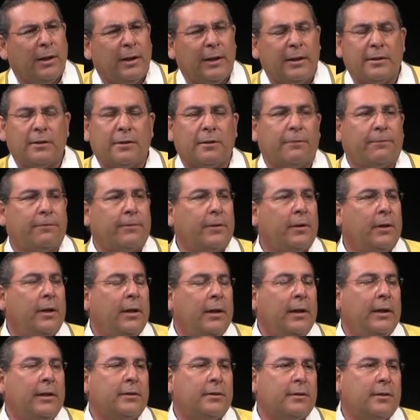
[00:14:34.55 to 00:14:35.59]
It's a fin
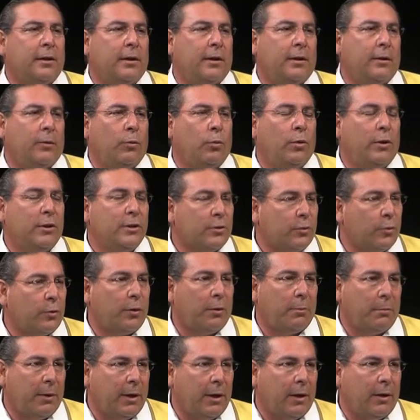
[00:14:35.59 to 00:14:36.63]
it's the one
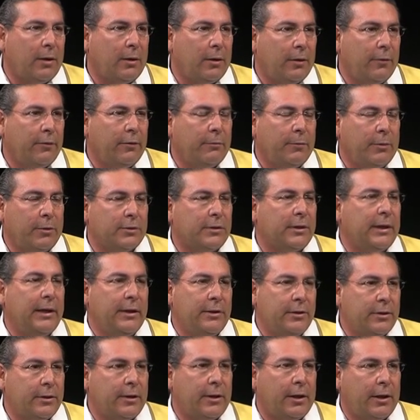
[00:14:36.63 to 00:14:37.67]
square mile of the most
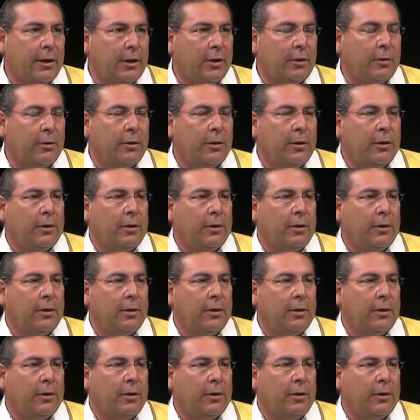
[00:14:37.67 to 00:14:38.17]
educated,